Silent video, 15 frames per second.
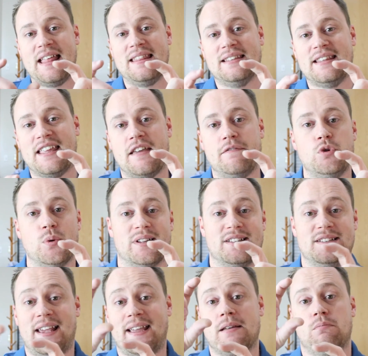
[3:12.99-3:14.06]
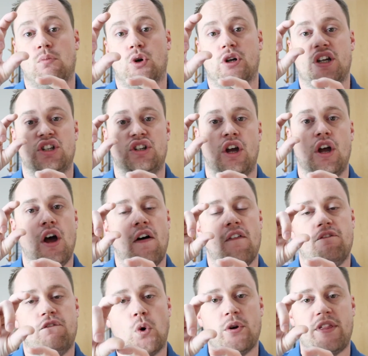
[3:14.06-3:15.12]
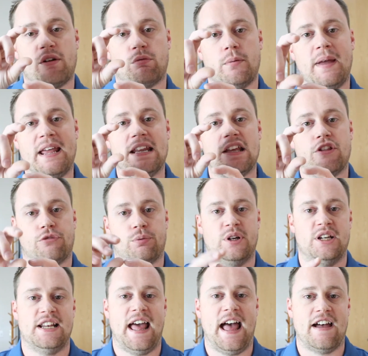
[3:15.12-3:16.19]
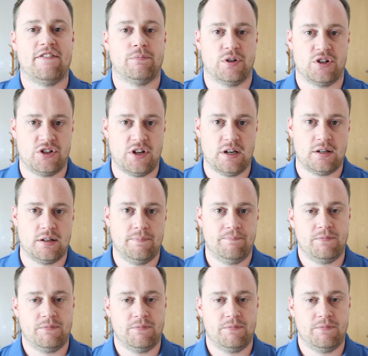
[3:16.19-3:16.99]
and then they give you a second mortgage for the remaining 3.5%.